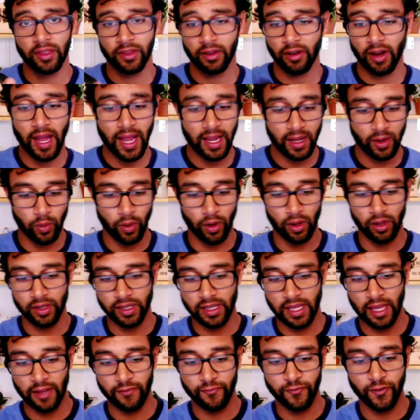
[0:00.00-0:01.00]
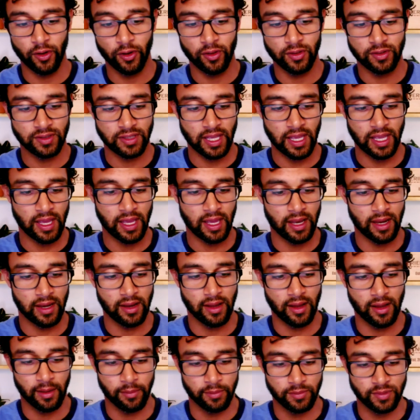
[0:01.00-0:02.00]
high quality headphones,
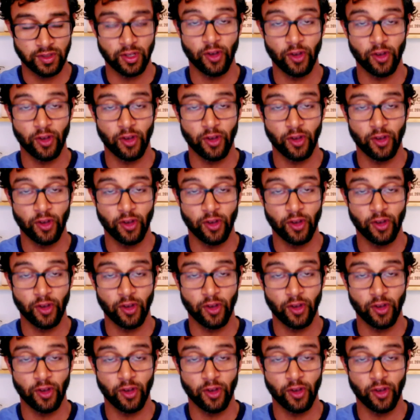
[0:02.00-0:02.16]
and